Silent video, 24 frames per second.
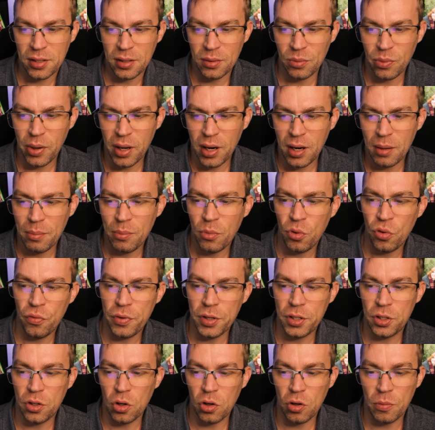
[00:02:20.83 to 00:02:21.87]
and well, I'm more of
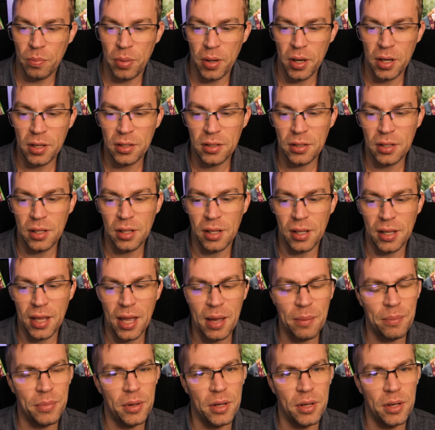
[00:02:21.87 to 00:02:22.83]
a dog person than a cat